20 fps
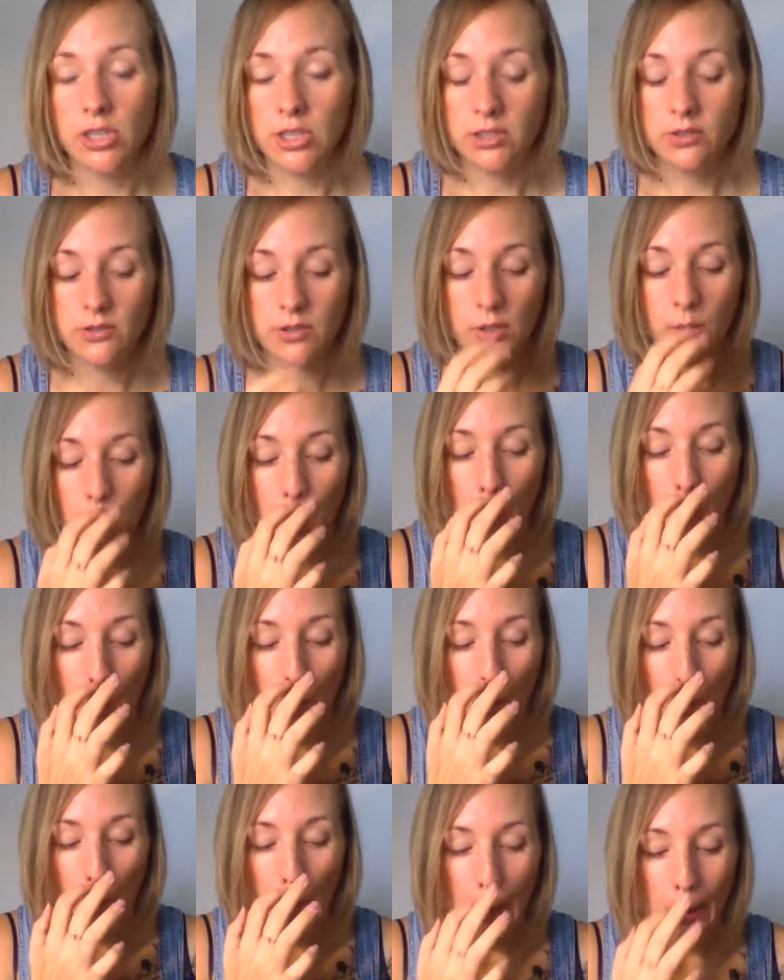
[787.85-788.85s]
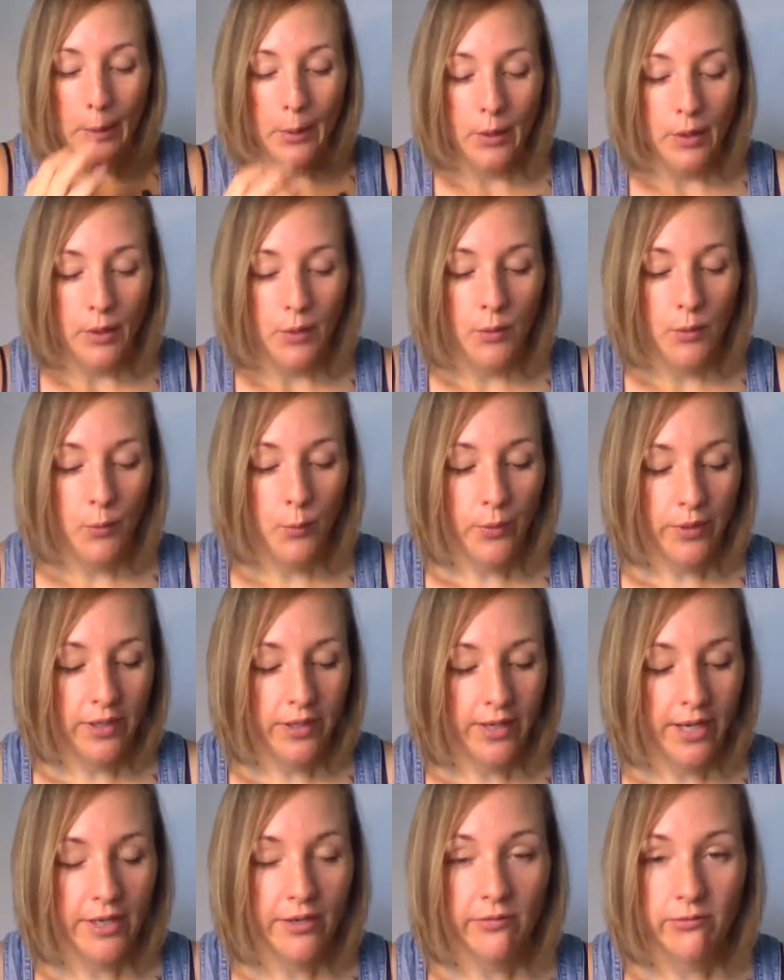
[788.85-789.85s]
And so we can
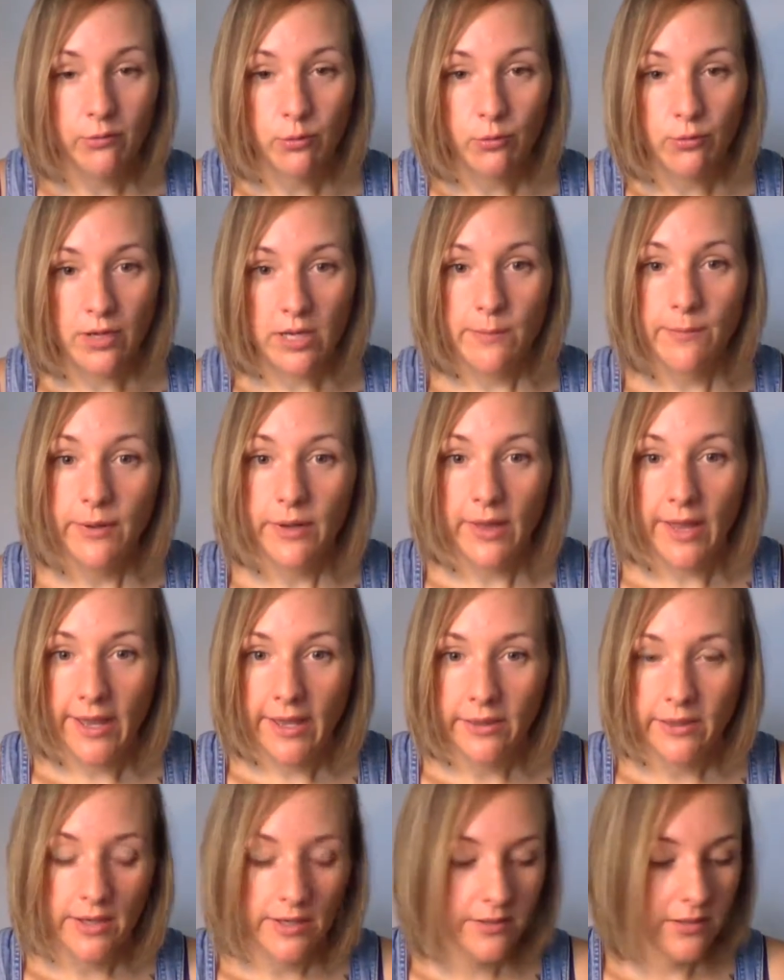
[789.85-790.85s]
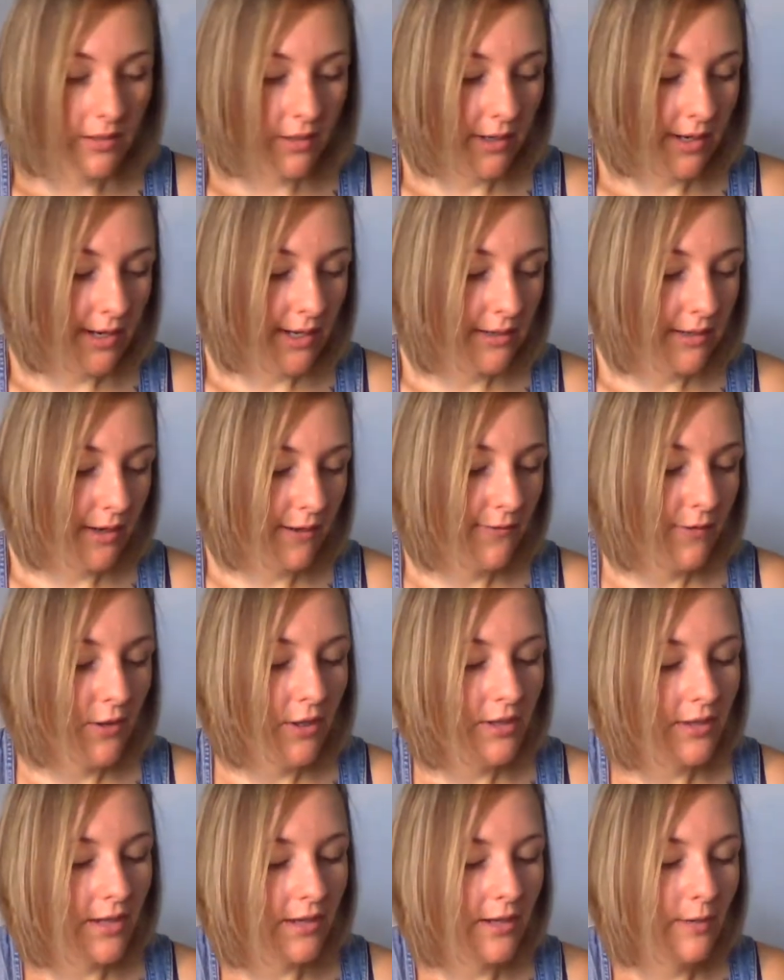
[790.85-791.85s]
kind of replay things in our head. And I feel
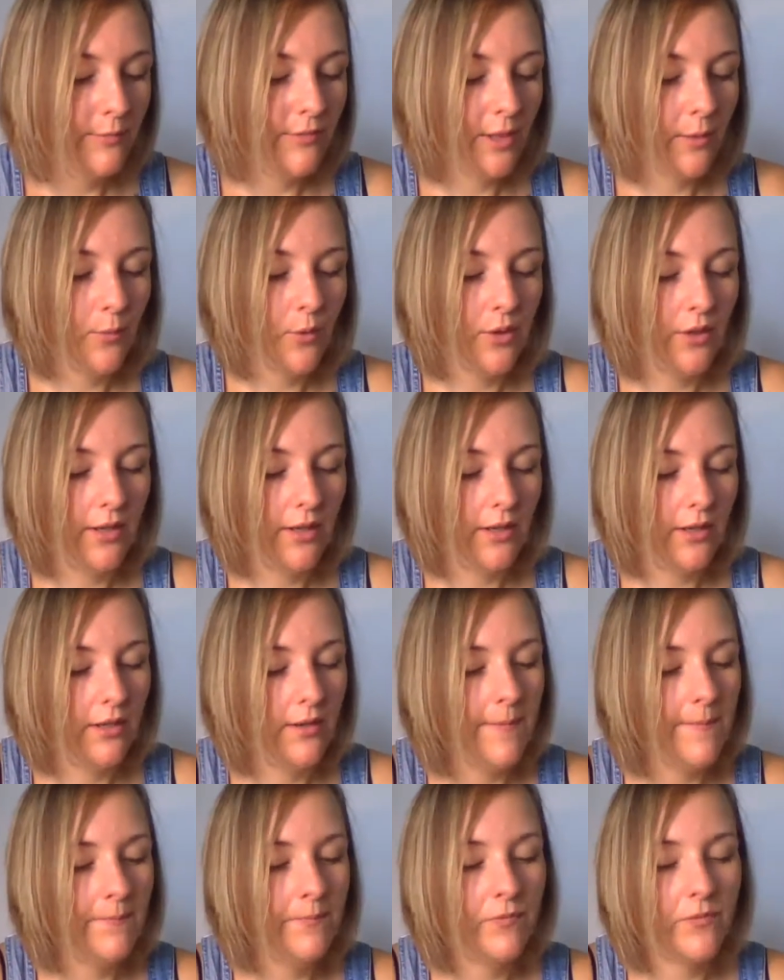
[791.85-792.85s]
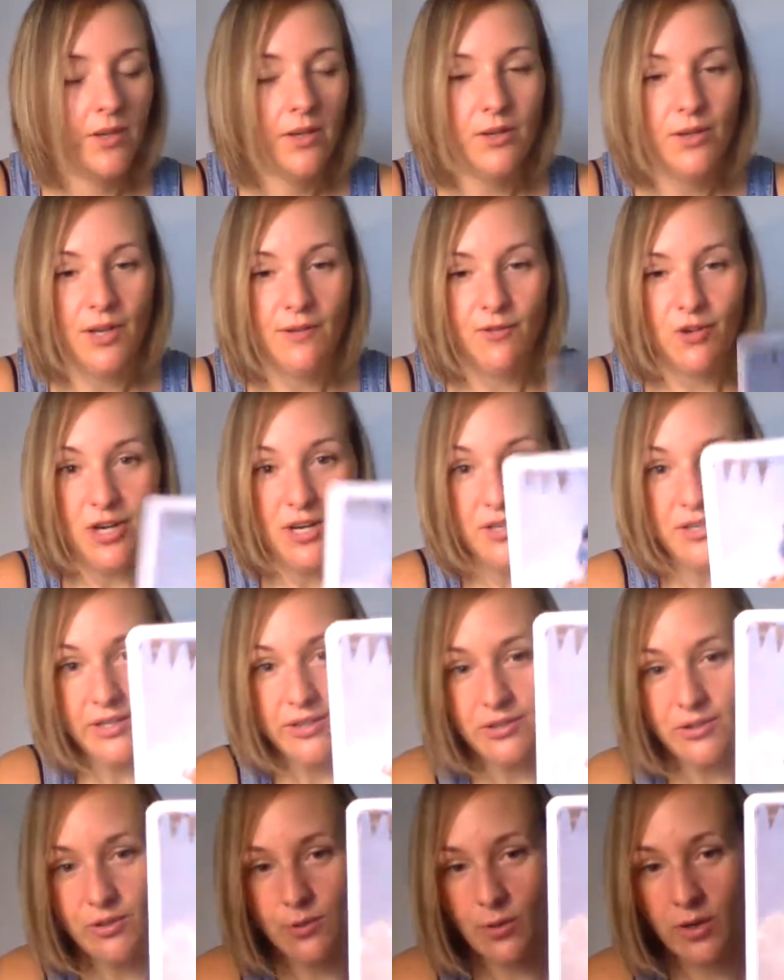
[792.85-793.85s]
like that comes up with like never
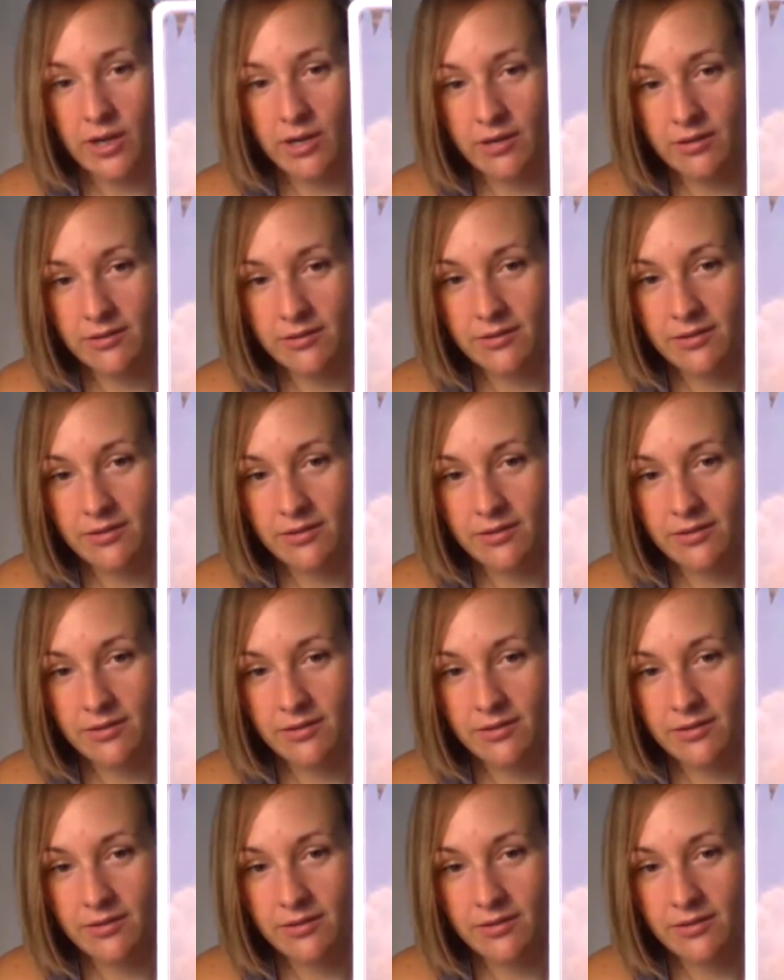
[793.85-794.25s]
ending story.